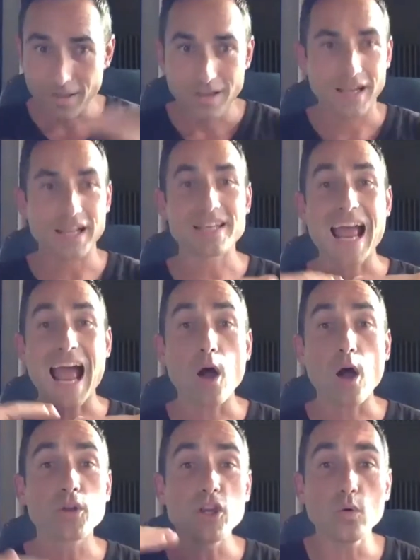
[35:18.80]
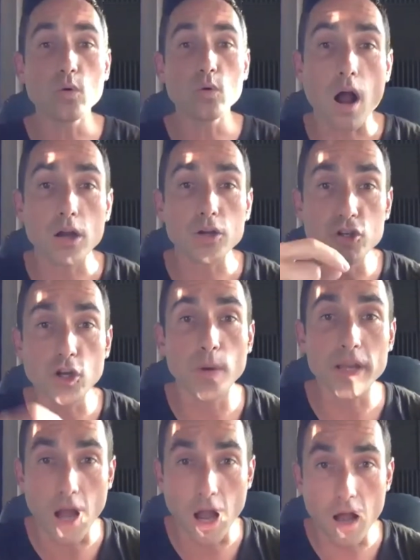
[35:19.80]
it's how you are
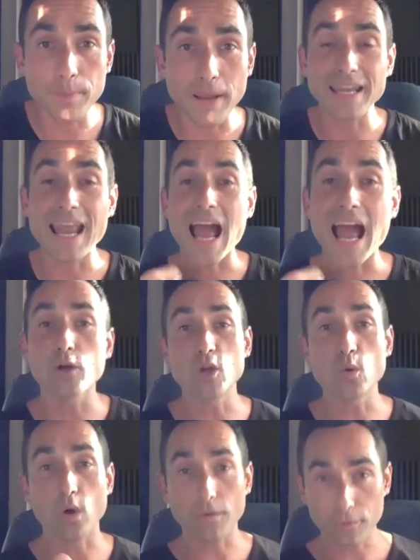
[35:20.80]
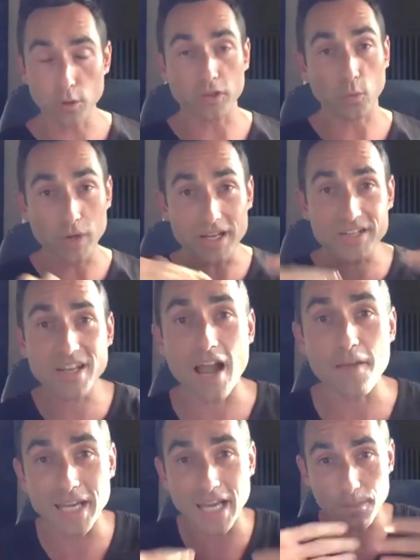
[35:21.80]
showing up and how you are flowing. The reason
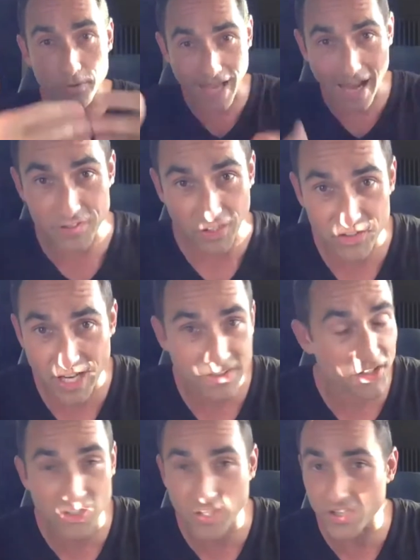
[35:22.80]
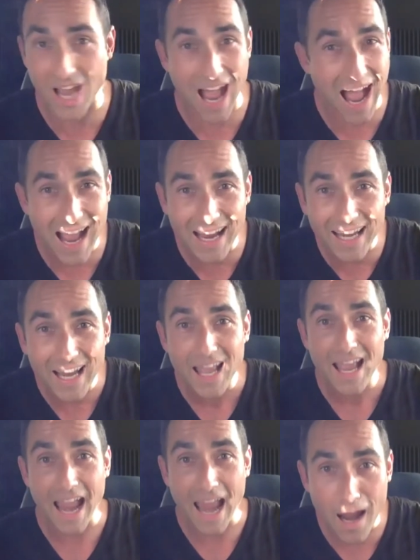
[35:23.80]
I've been able to have success is because I
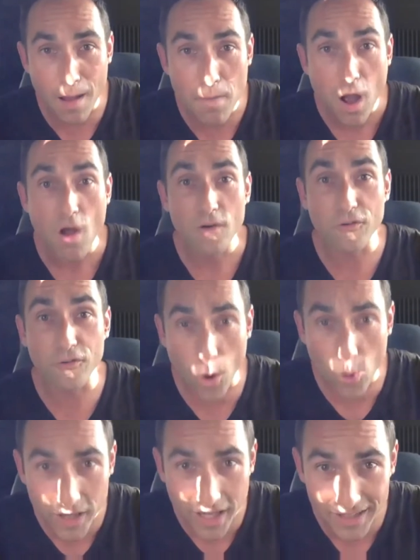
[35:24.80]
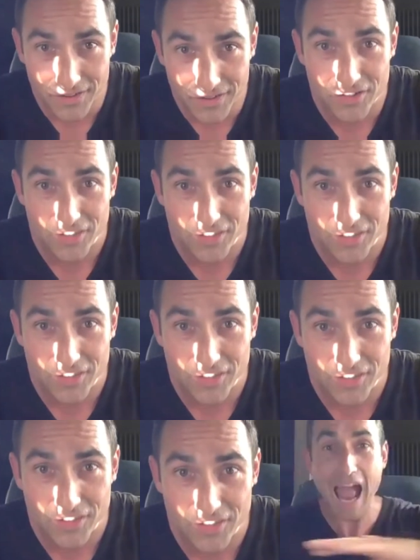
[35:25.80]
am focused.
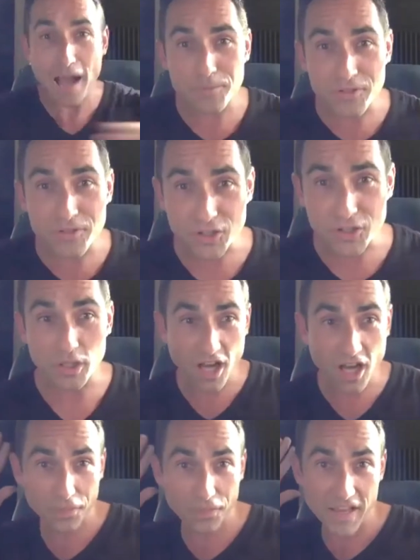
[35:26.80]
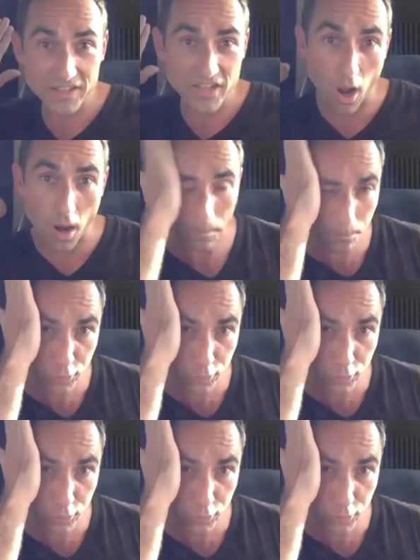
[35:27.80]
I absolutely cut things out